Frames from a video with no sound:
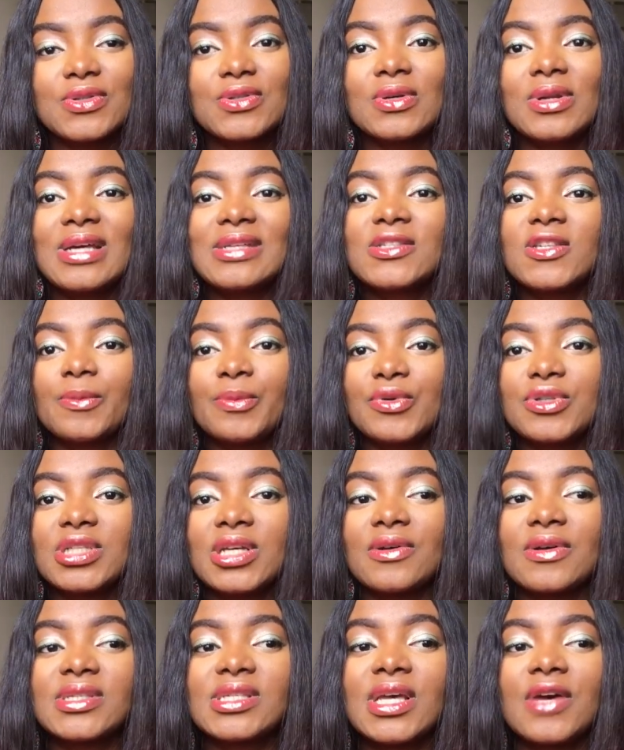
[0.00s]
So let's support
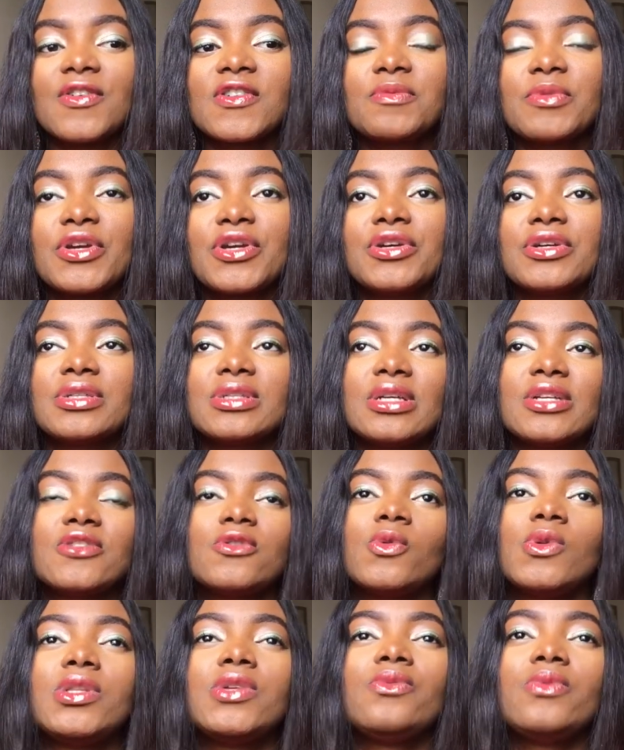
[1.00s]
ourselves, because
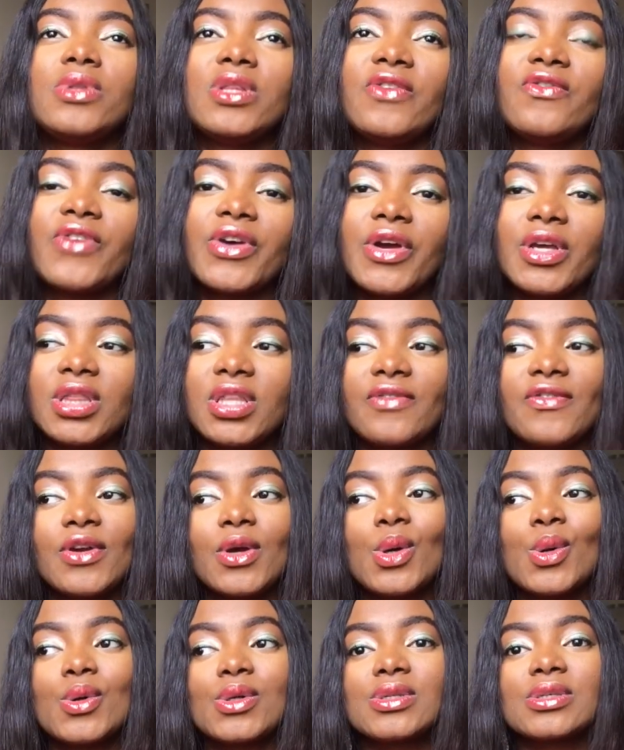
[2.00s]
it's really, really very
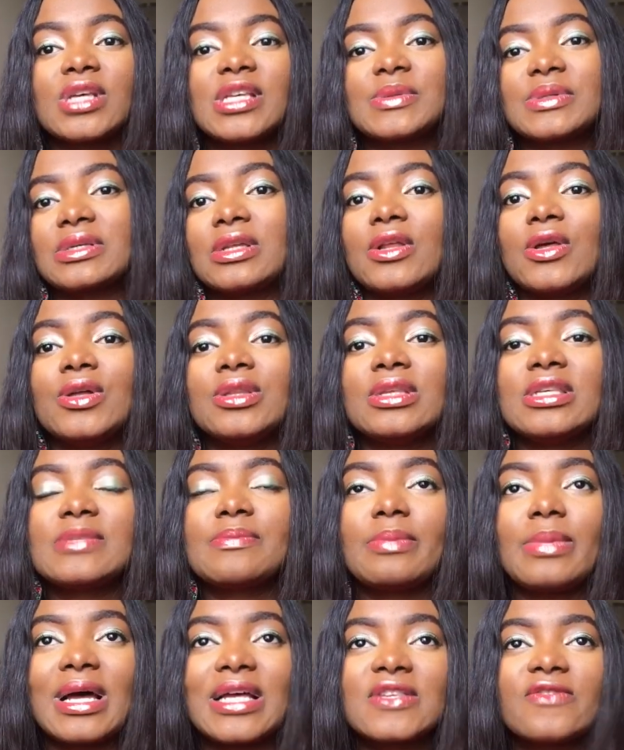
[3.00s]
difficult, especially on
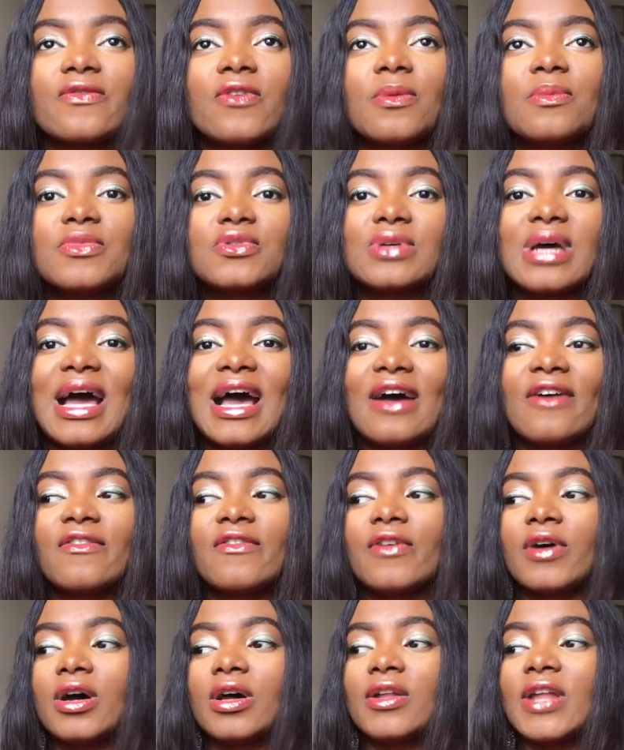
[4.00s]
this platform, to
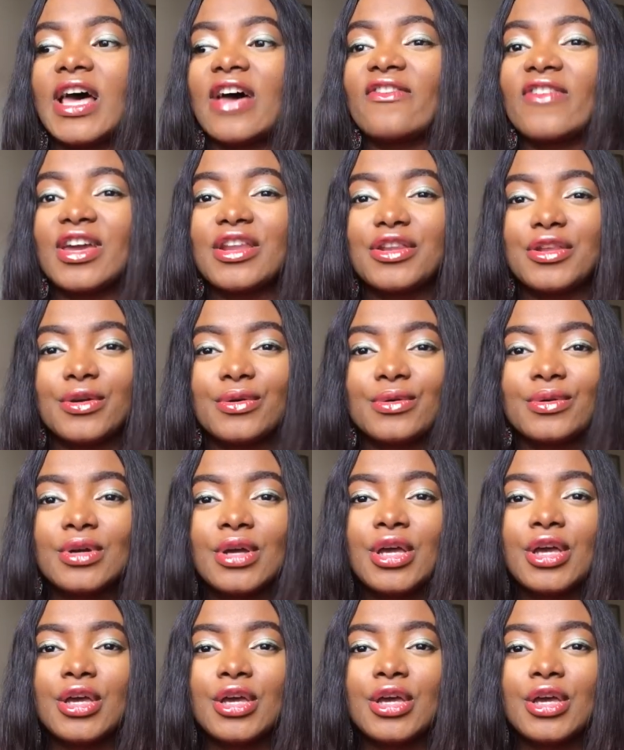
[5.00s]
have an avenue,